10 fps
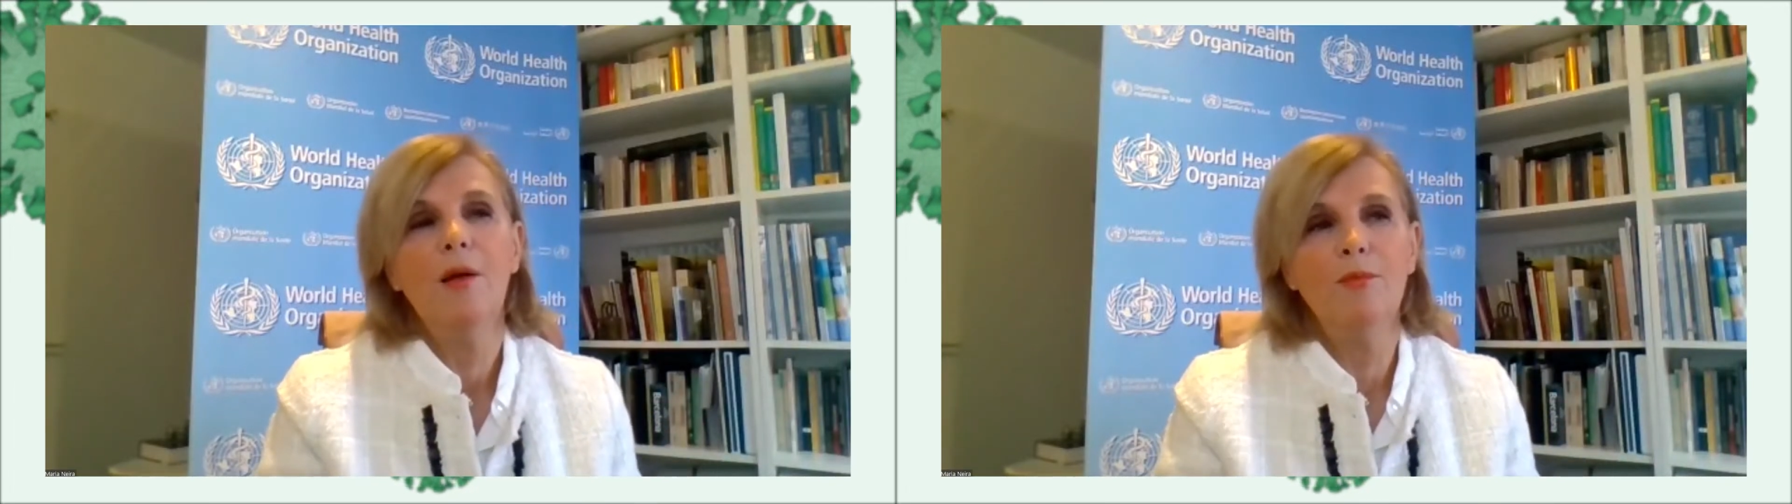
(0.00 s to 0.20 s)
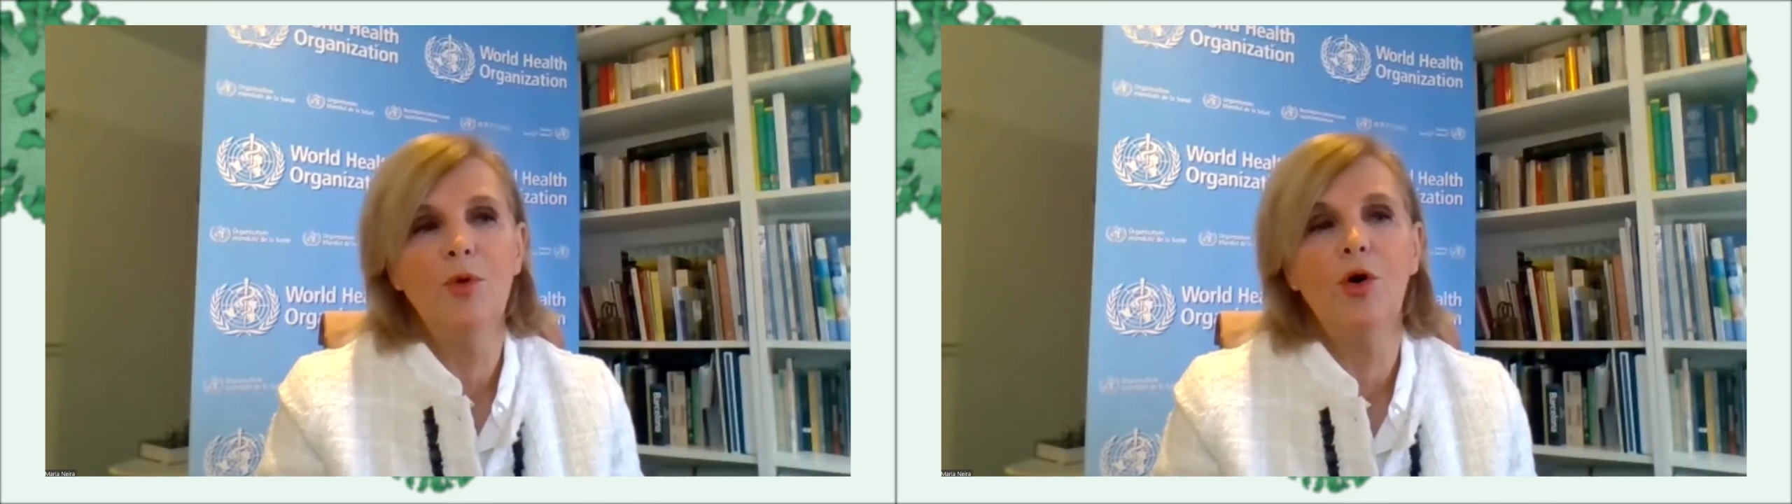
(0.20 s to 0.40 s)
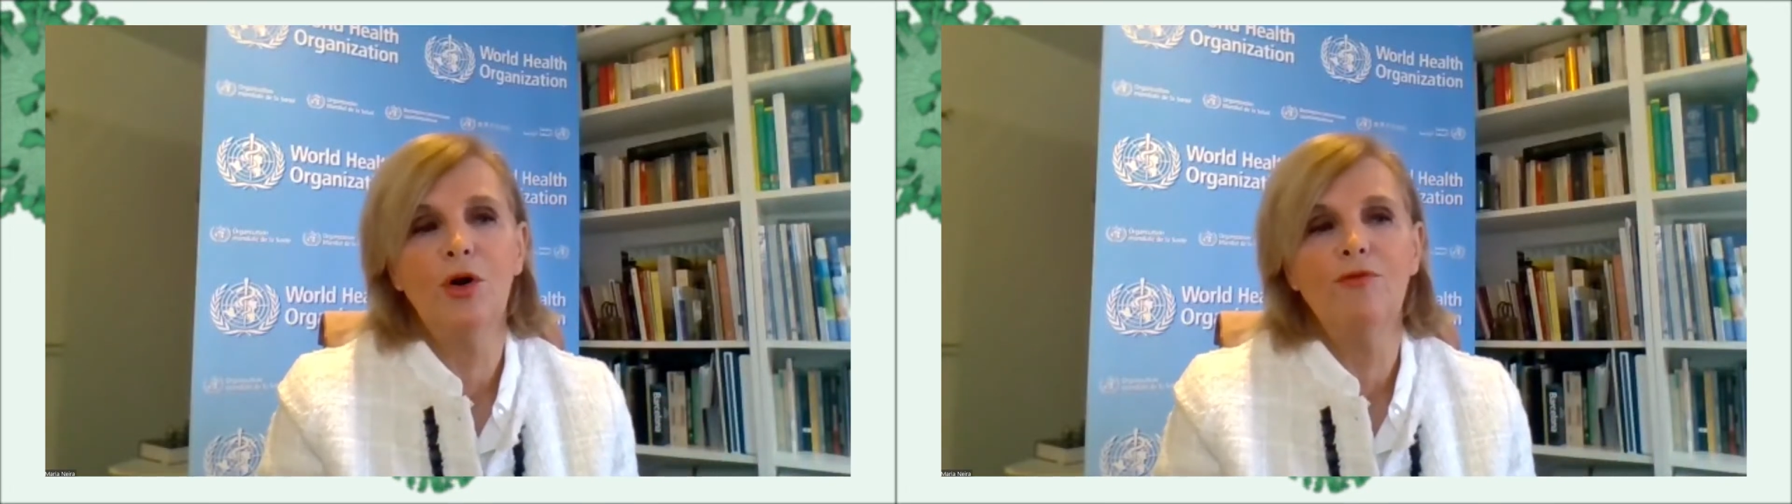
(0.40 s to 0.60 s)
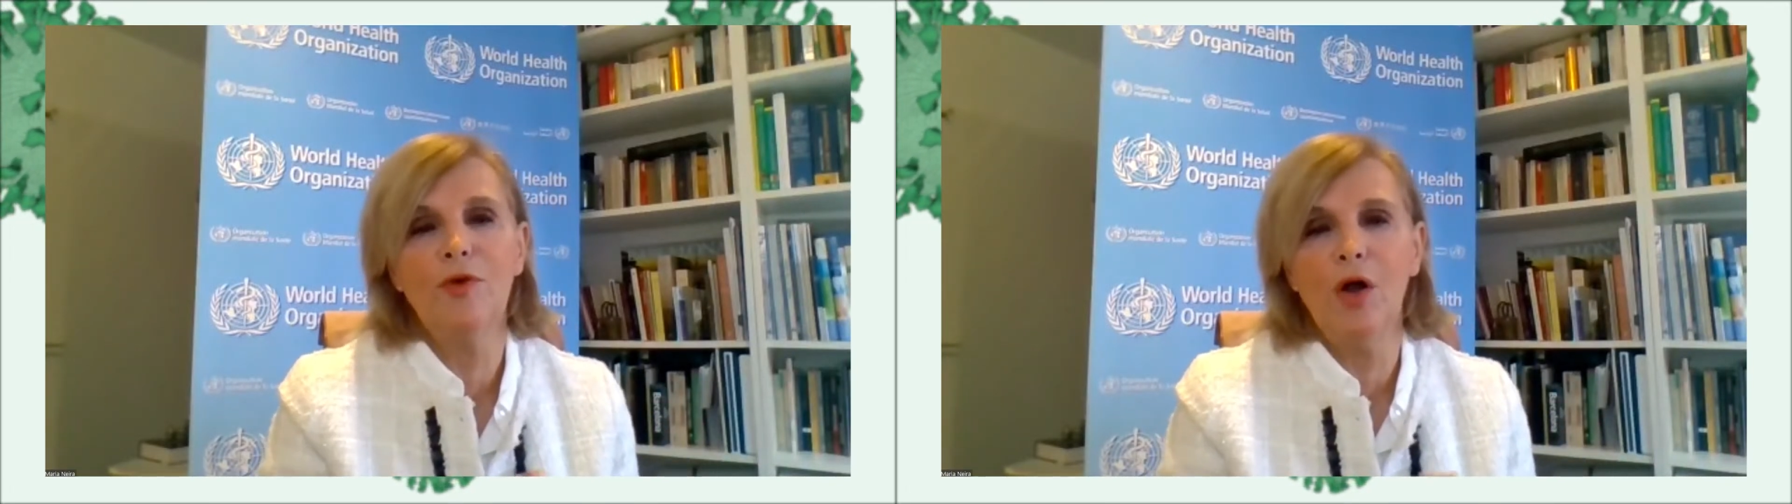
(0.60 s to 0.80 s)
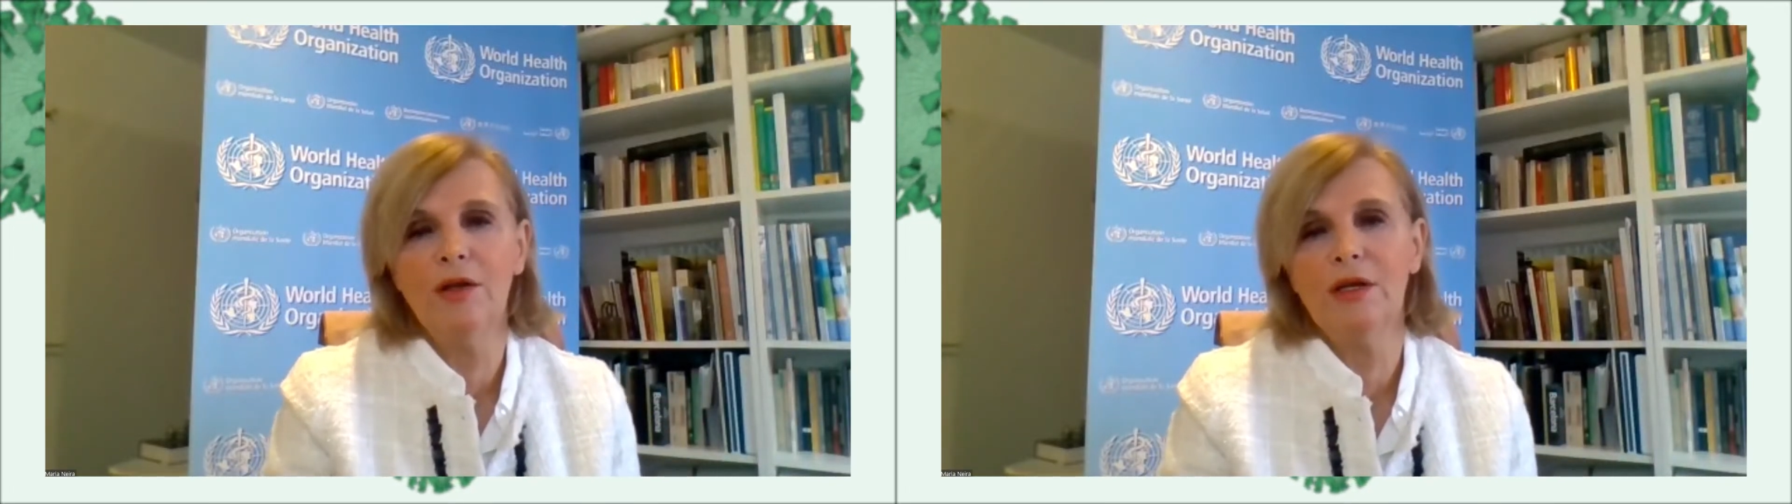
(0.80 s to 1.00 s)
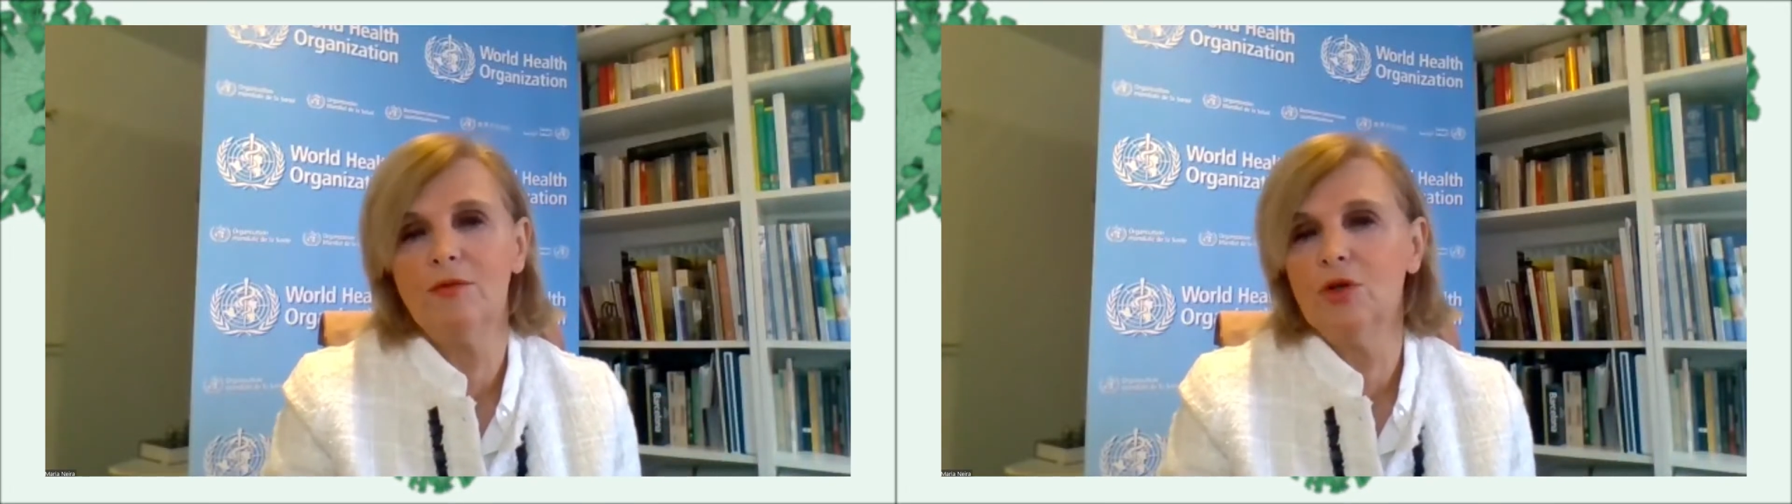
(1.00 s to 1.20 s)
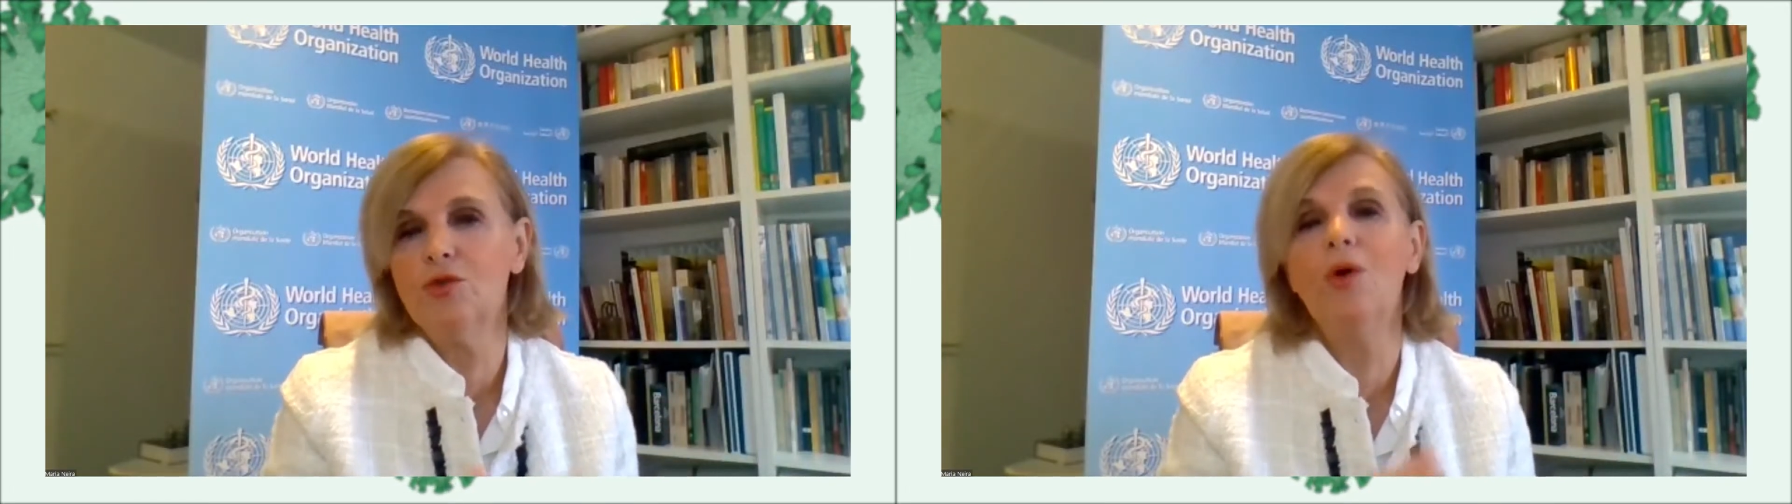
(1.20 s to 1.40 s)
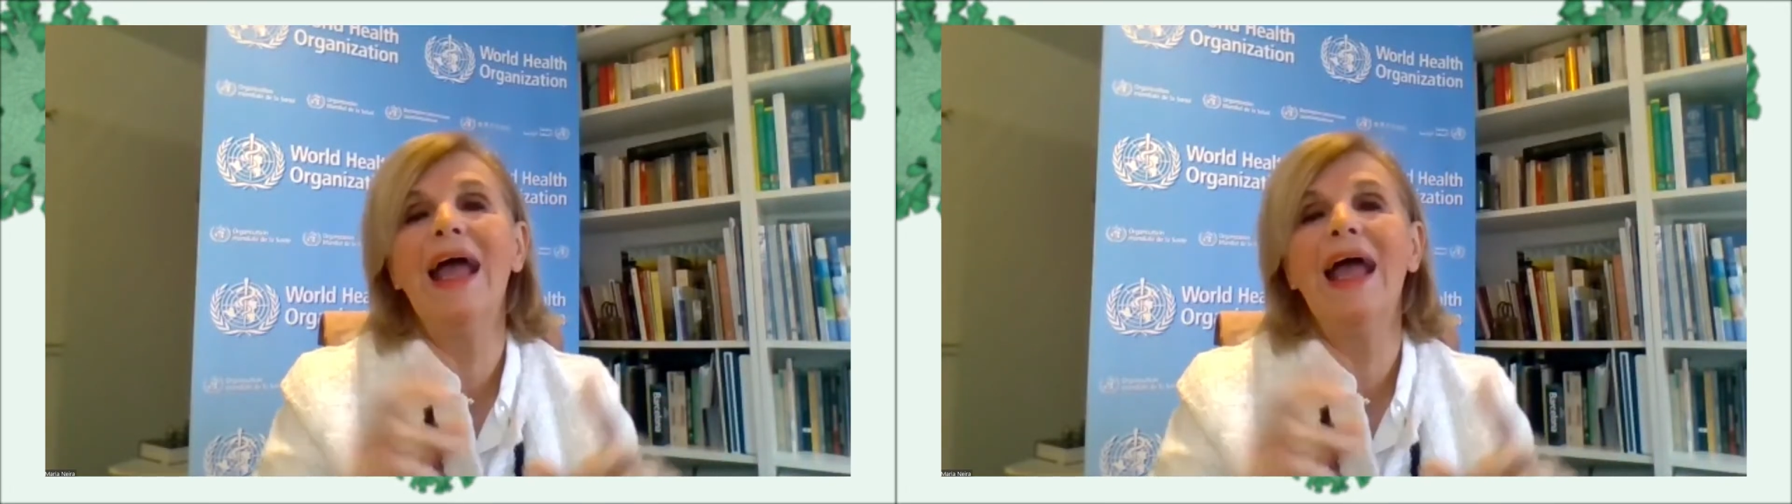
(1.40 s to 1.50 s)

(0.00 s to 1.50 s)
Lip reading: more vulnerable to